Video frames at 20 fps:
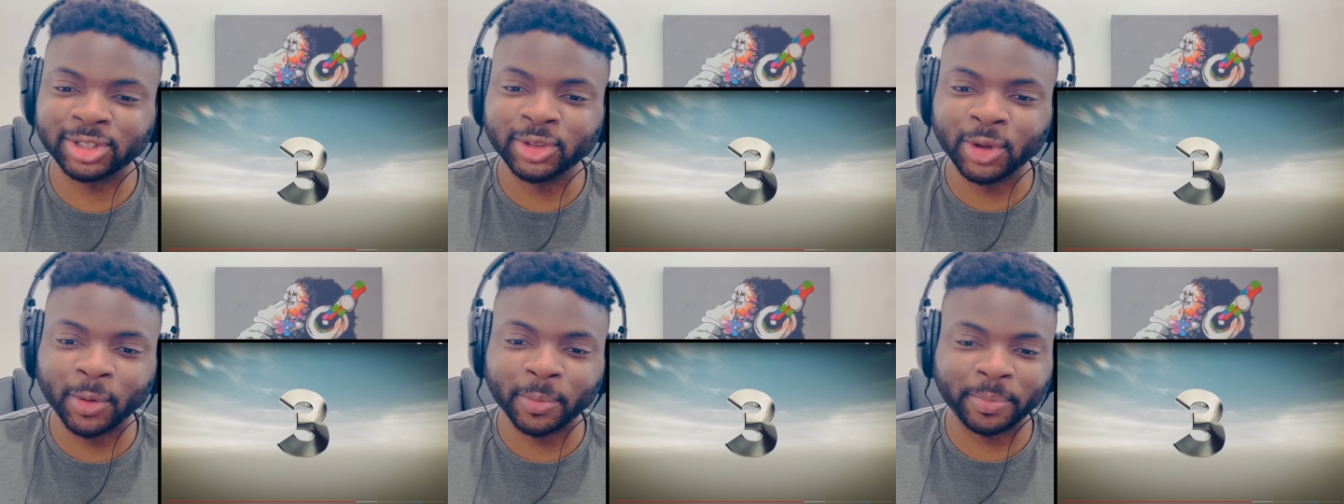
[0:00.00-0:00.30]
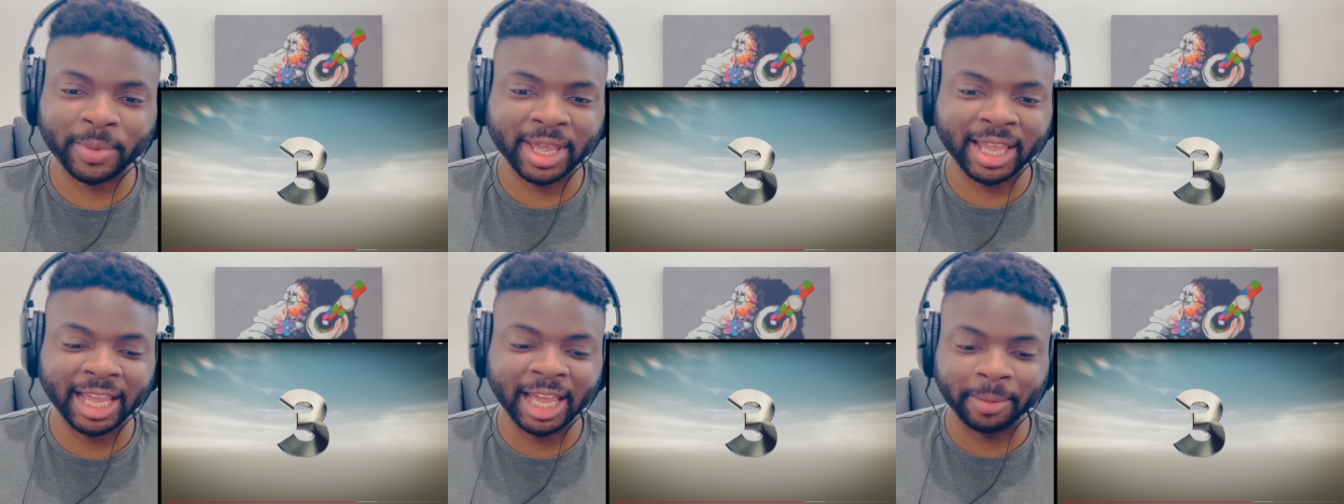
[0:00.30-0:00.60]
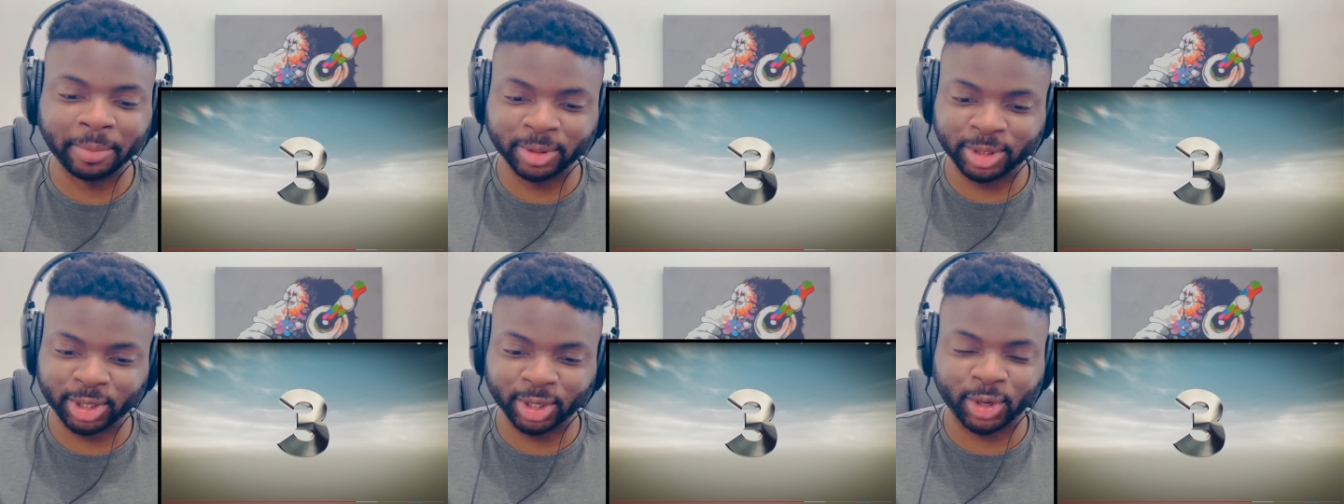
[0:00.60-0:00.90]
not being
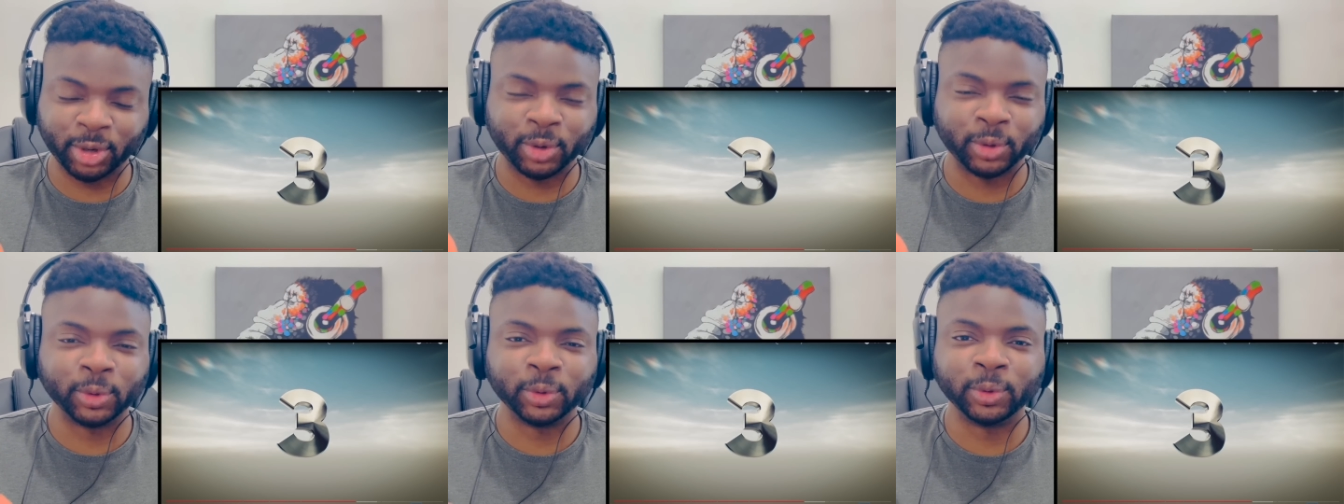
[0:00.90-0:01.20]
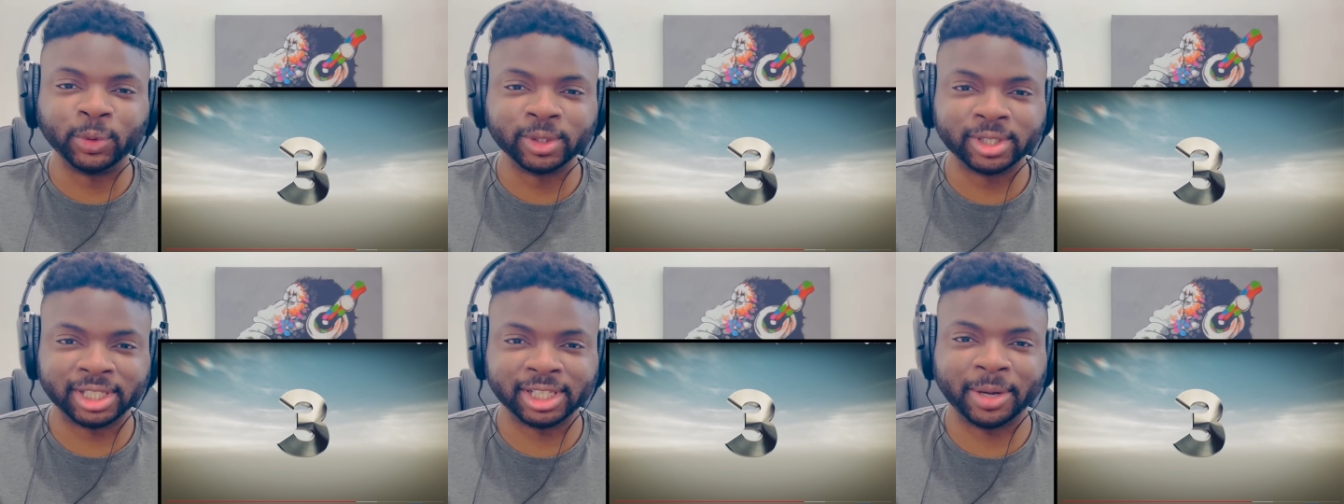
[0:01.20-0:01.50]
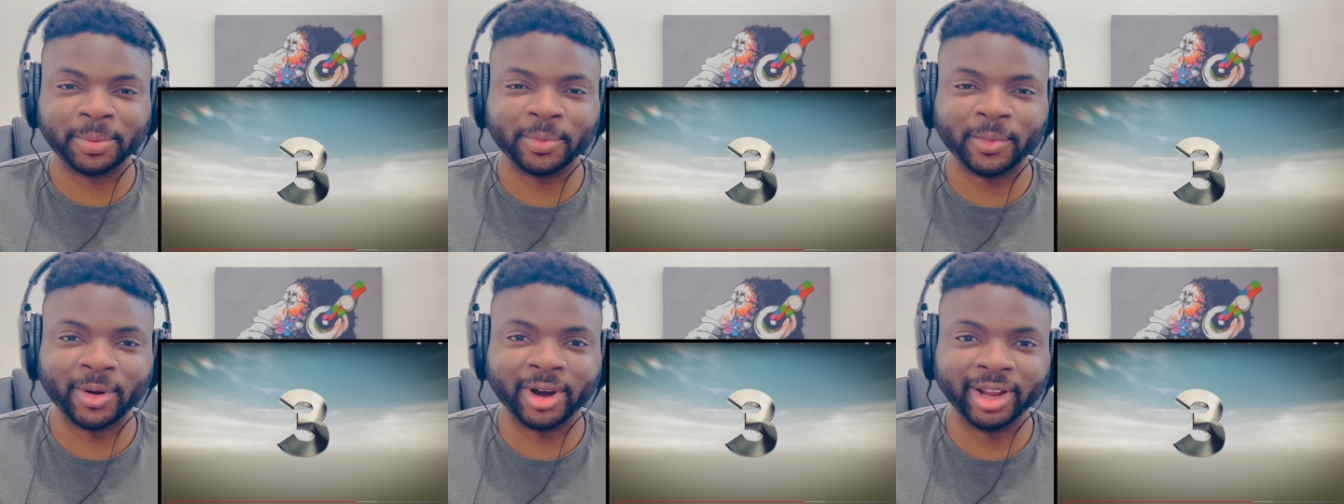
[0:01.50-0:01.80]
able to call
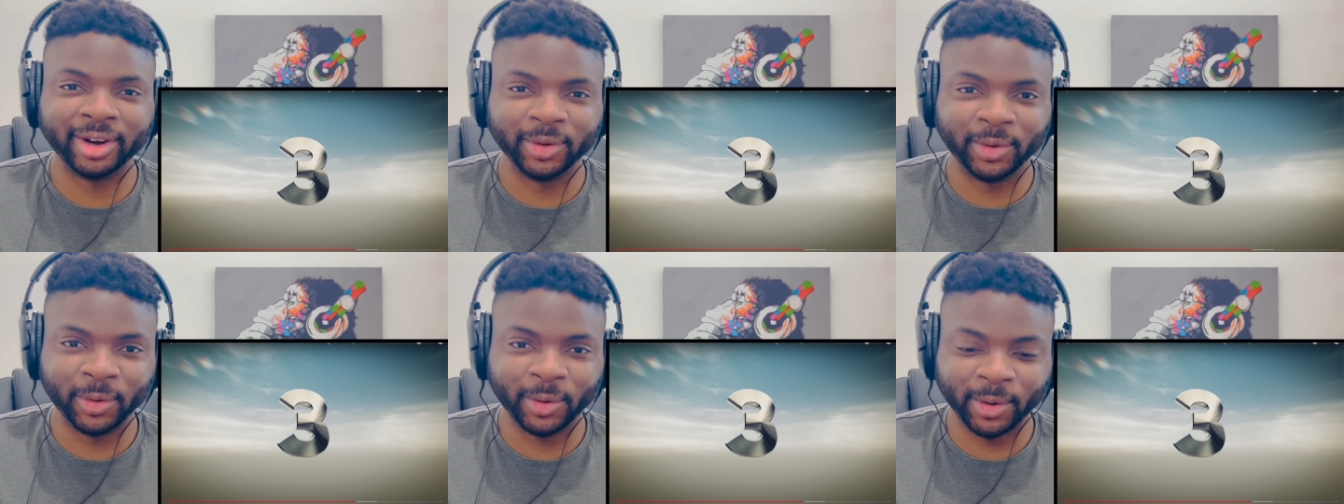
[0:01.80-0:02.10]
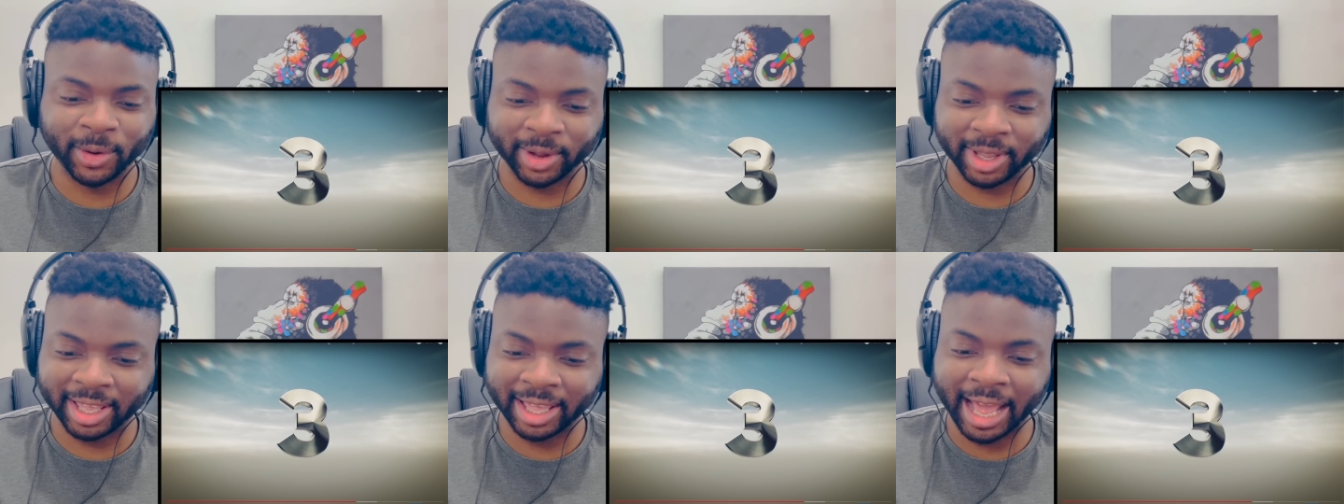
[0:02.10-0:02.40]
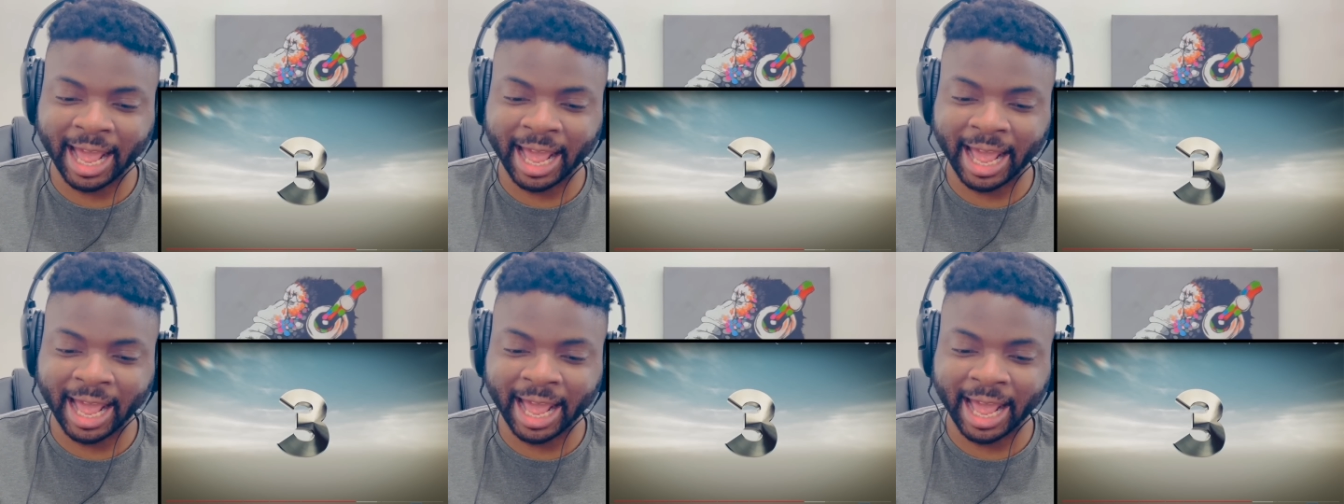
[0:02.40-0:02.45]
someone or